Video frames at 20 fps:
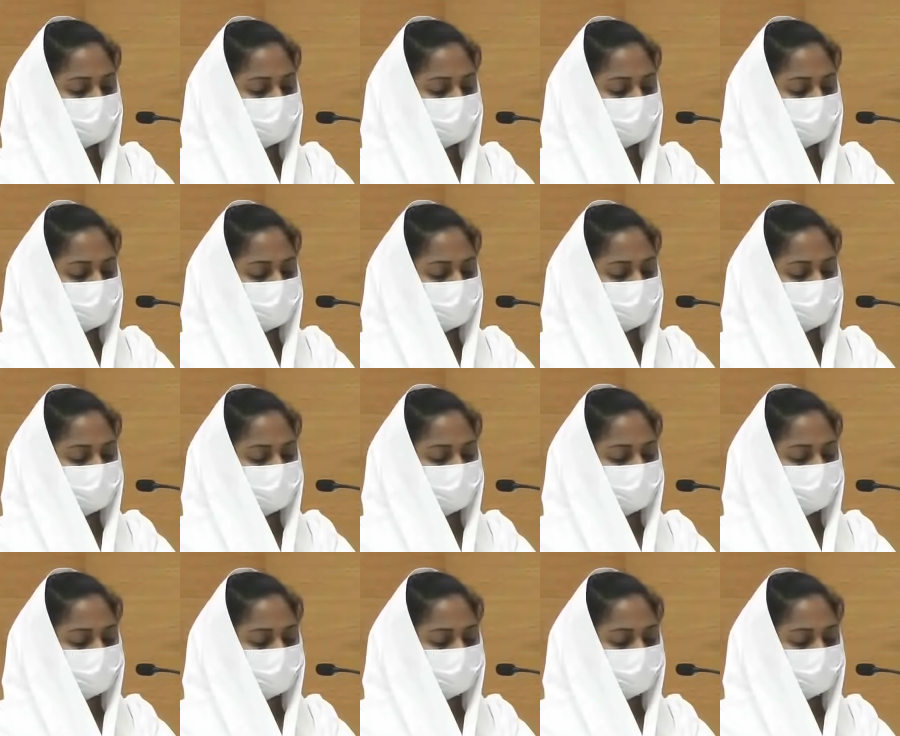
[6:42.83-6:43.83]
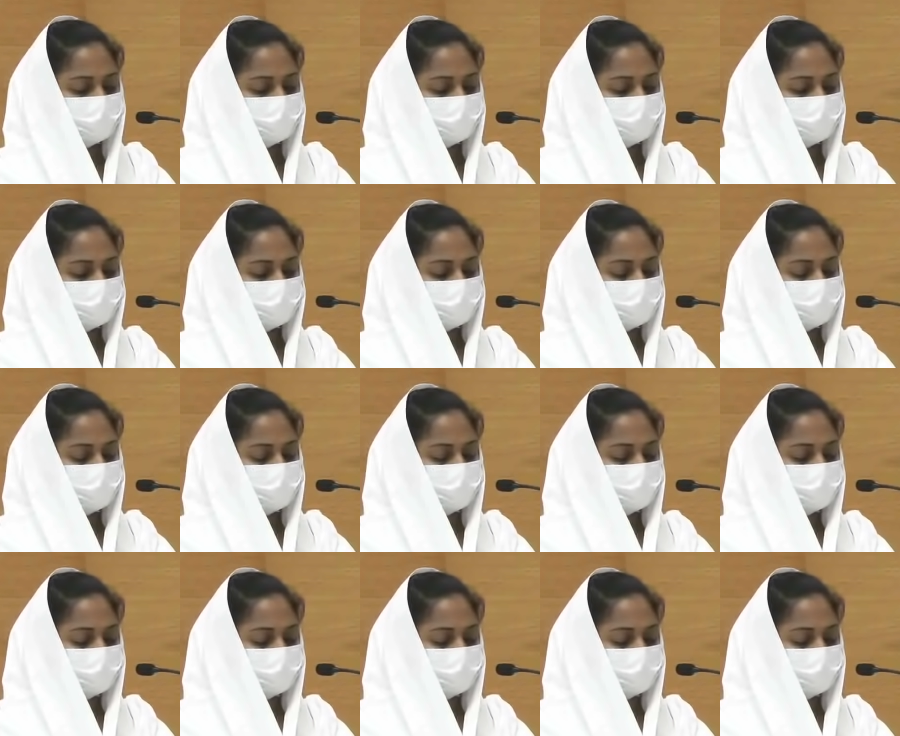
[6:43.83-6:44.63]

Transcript: No one is speaking in this clip.